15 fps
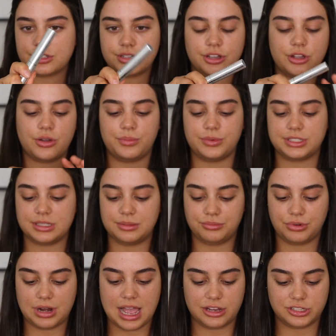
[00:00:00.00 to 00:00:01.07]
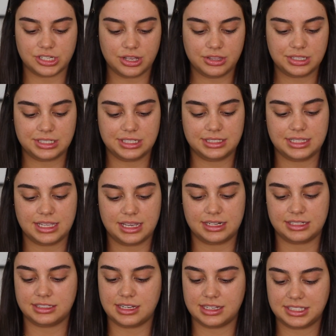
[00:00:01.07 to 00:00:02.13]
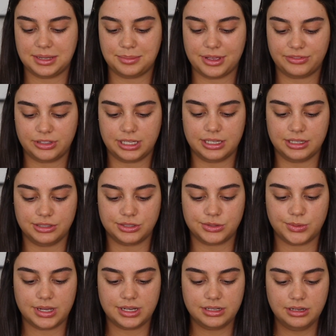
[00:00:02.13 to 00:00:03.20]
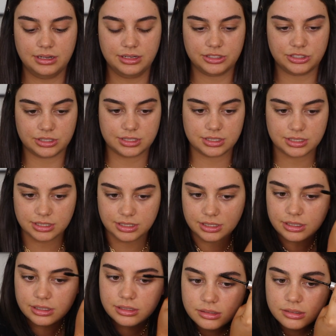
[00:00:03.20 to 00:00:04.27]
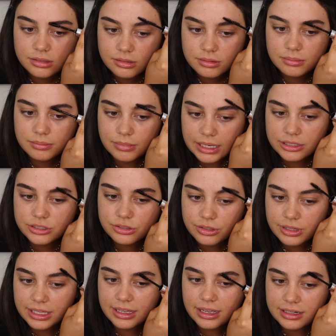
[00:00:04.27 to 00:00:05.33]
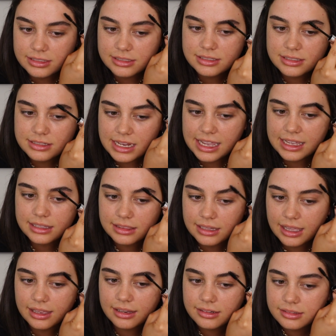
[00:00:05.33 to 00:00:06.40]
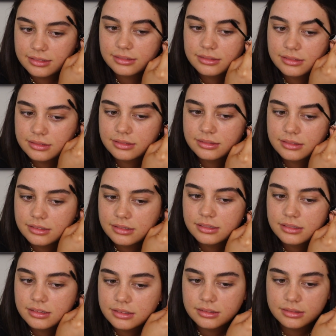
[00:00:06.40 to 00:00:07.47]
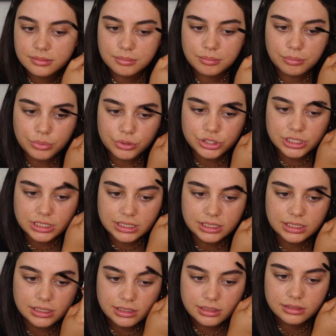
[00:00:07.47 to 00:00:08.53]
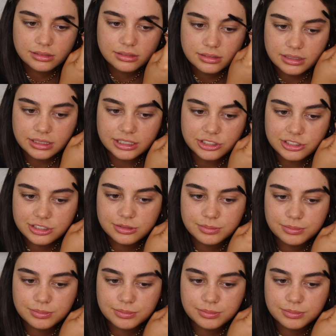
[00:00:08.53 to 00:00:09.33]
gonna go in with some brow gel. This is the Anastasia Beverly Hills one, just to make sure they kind of stay in that bushy-ish